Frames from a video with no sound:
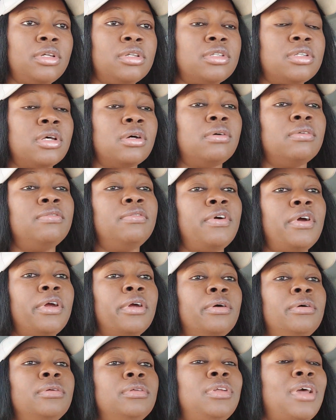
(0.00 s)
They sell
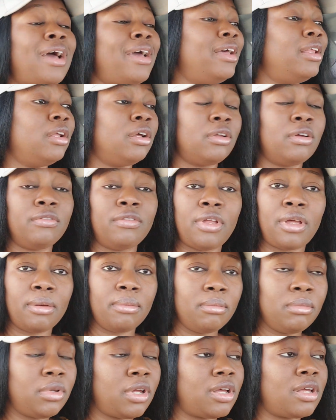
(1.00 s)
very good. There are a lot of
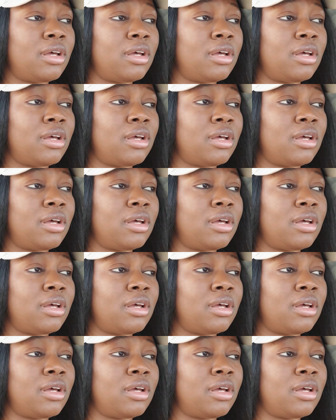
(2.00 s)
them.